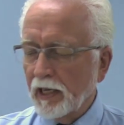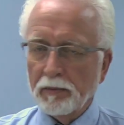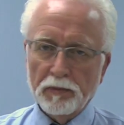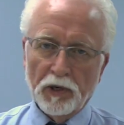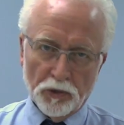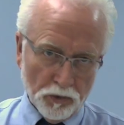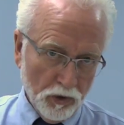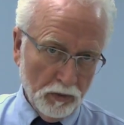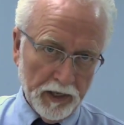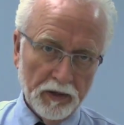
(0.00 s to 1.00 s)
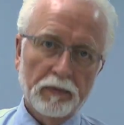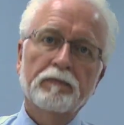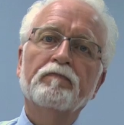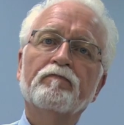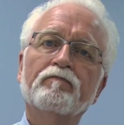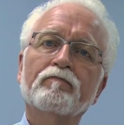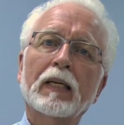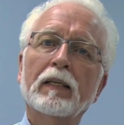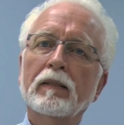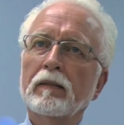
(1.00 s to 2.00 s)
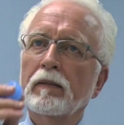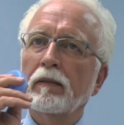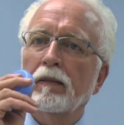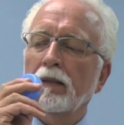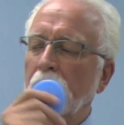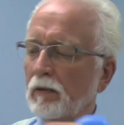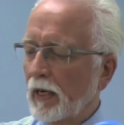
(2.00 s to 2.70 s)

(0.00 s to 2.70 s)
take up as much room either. All